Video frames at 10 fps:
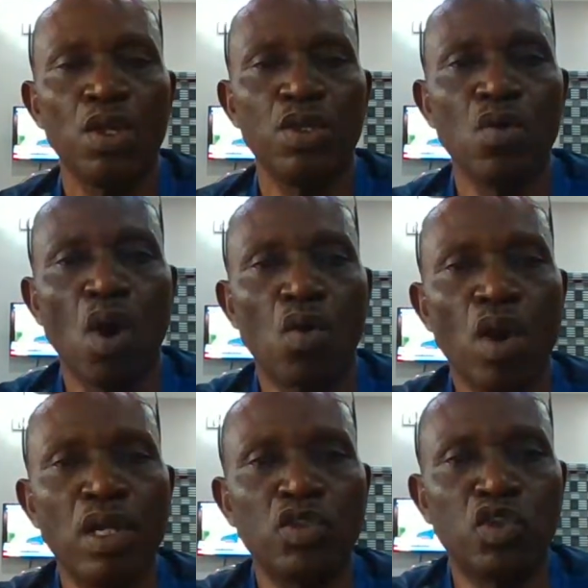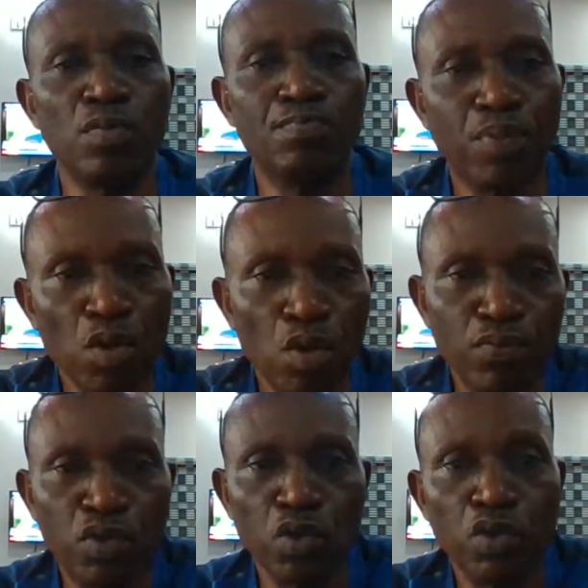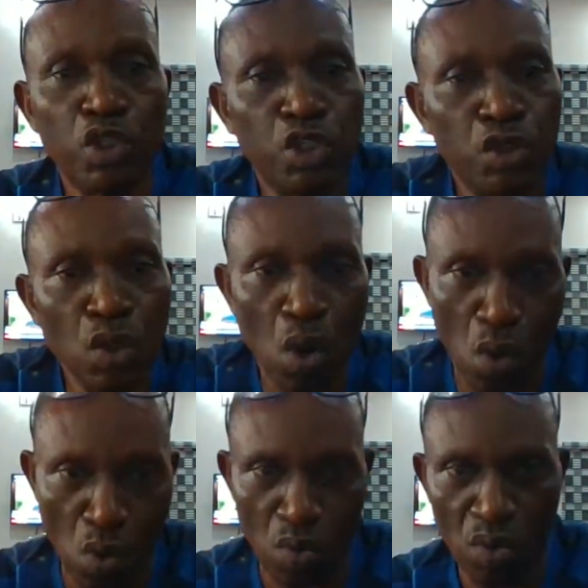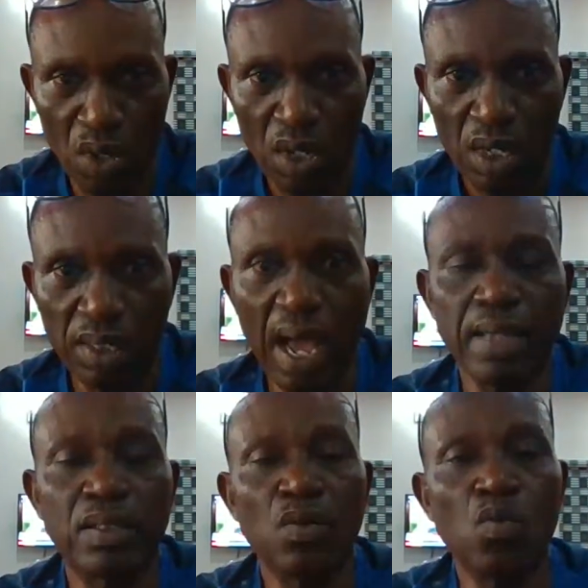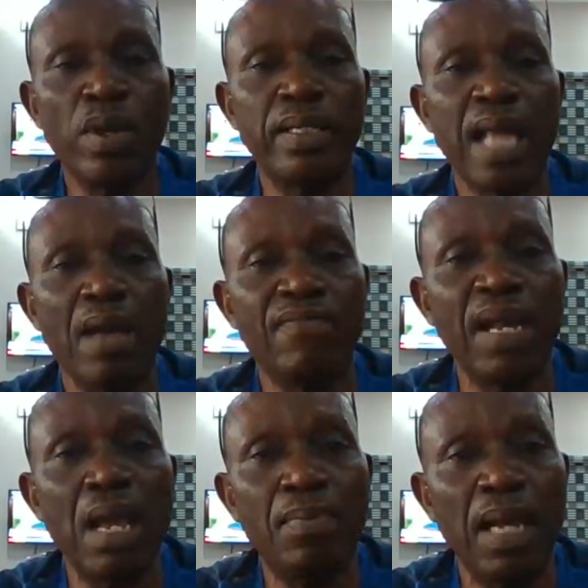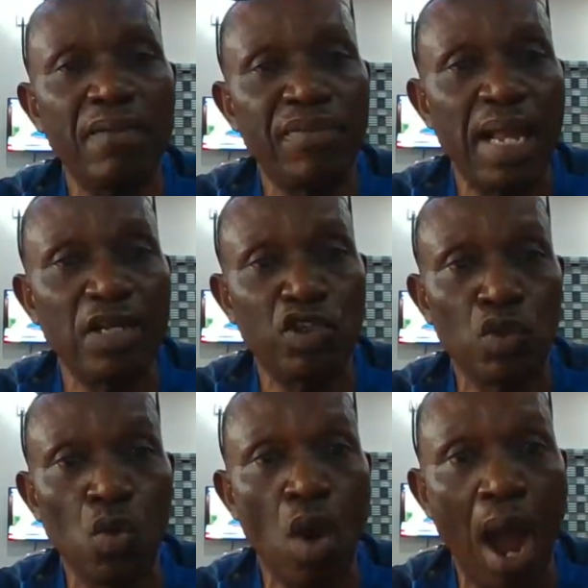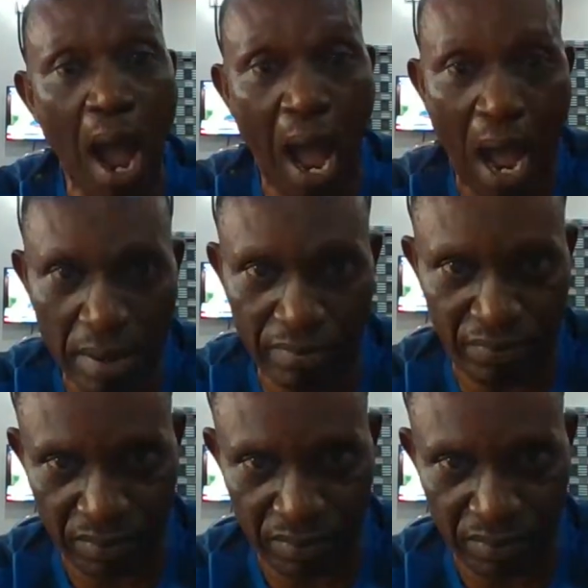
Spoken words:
you are going to prove, to show that with the available evidence you have,